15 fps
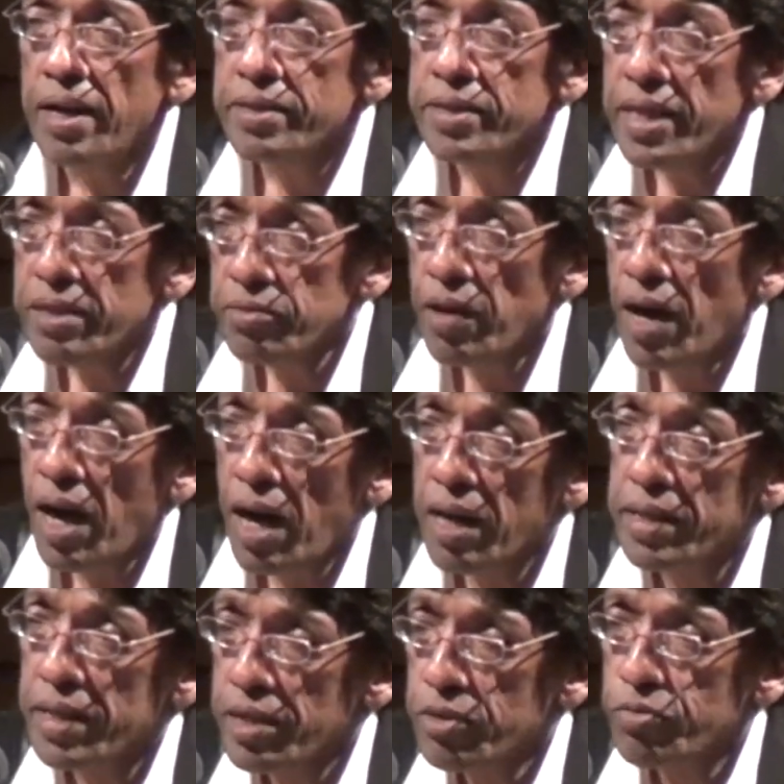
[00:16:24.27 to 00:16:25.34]
Then our
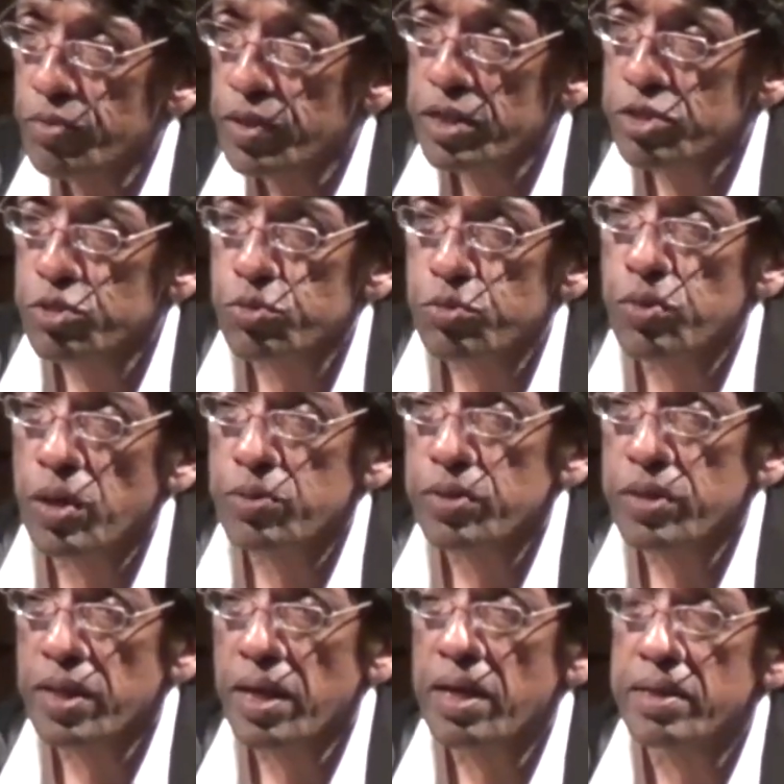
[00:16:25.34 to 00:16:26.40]
networks throughout
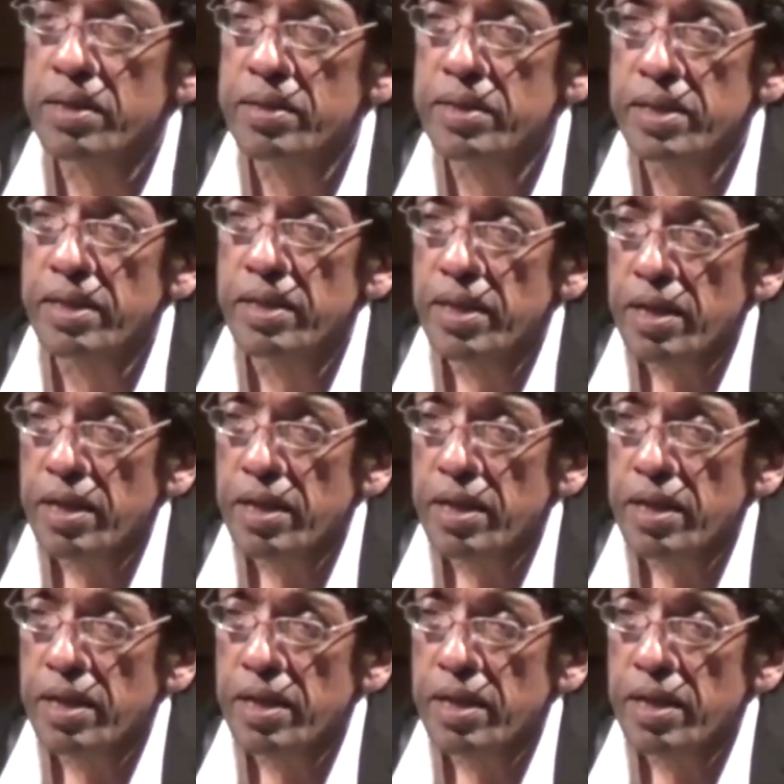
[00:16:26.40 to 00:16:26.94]
the country